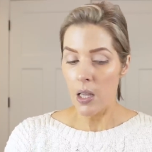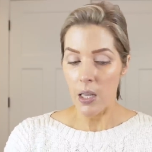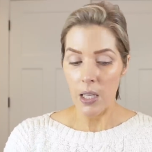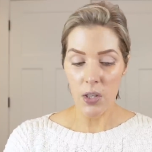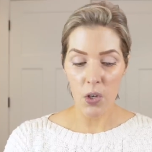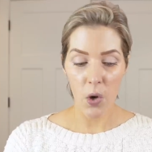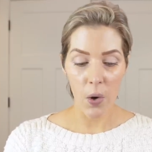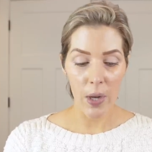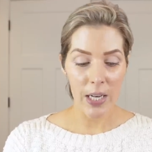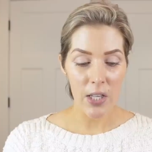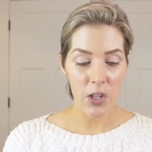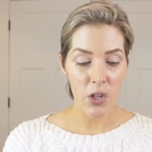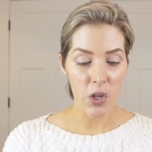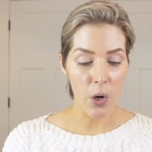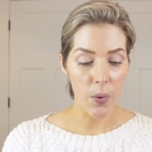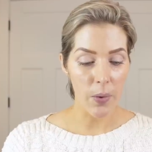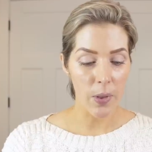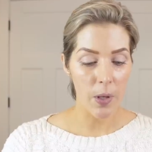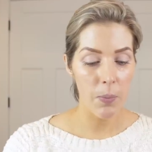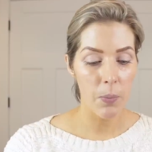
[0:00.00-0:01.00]
Let's go ahead and
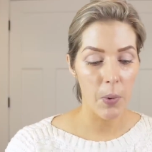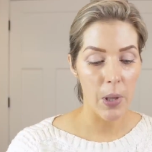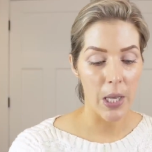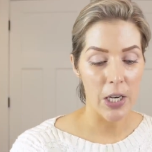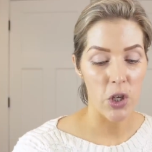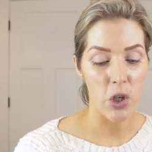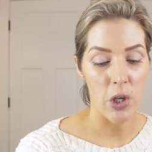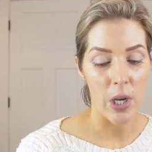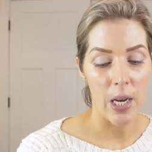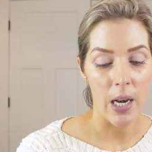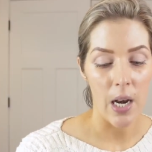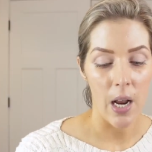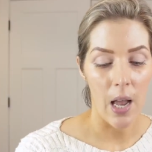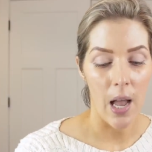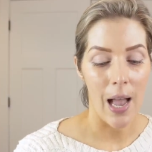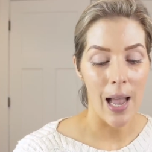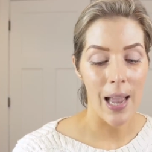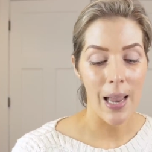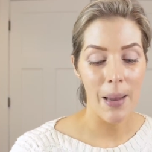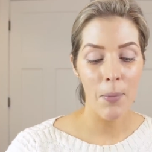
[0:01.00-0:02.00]
start with complexion.
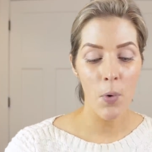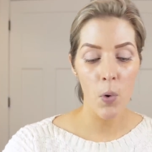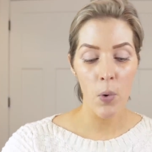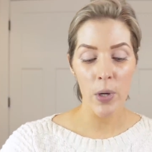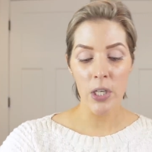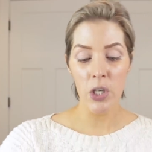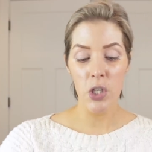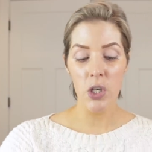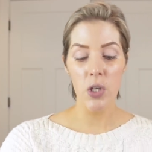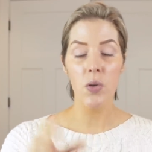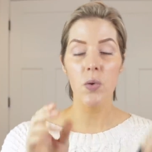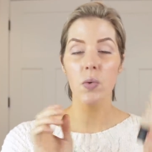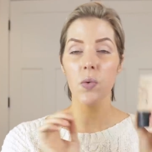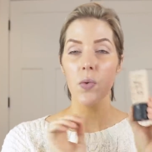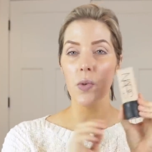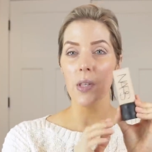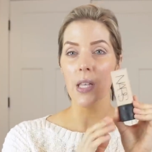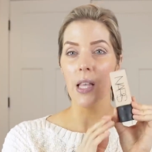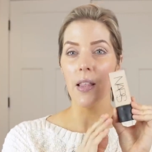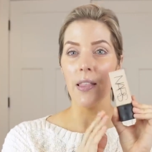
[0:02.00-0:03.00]
I am going to
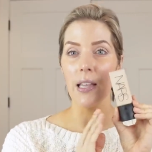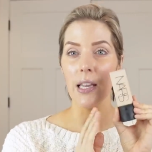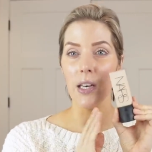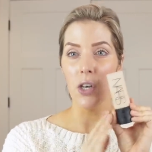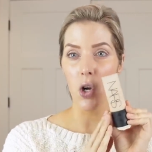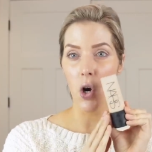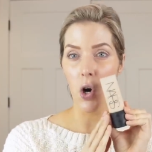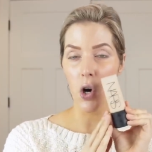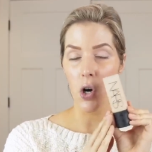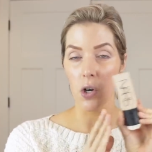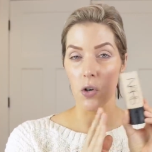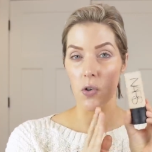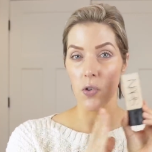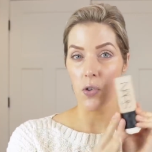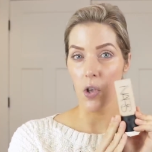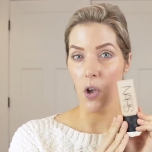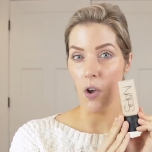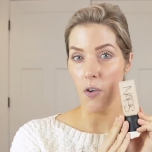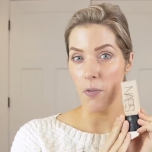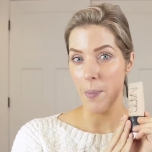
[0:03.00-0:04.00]
use the
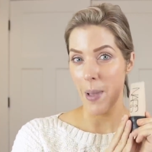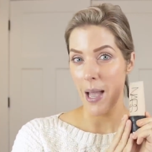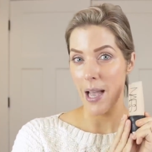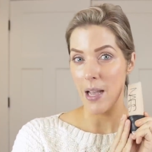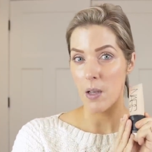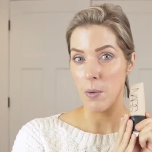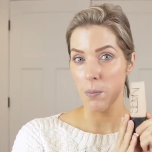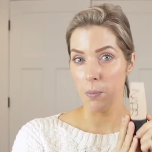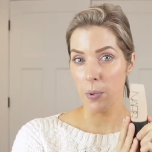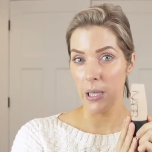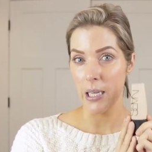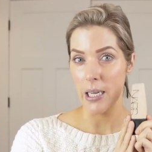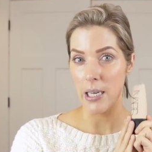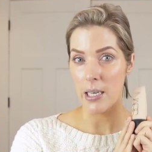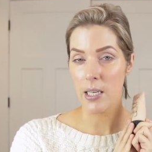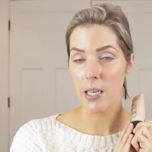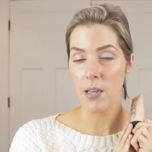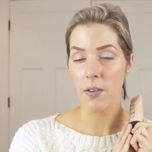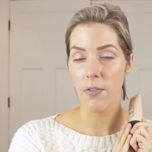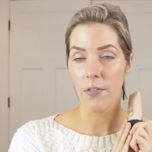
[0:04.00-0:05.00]
NARS Soft Matte Complete